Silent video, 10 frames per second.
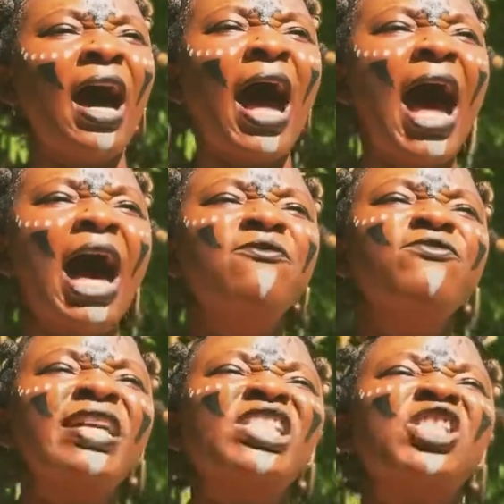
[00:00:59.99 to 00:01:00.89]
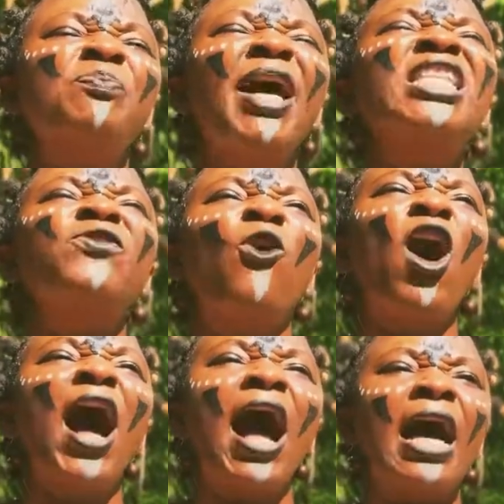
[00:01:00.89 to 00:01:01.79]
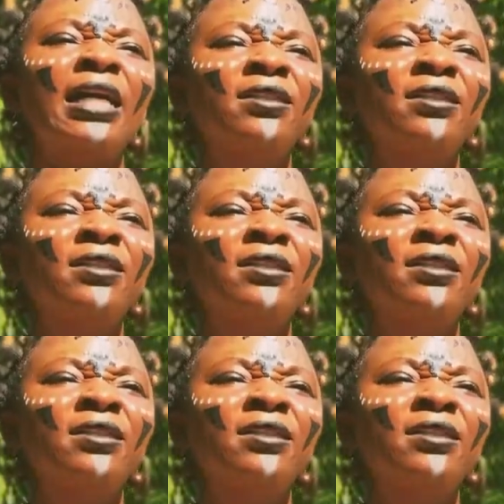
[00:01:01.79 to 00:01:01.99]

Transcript: have respect for her.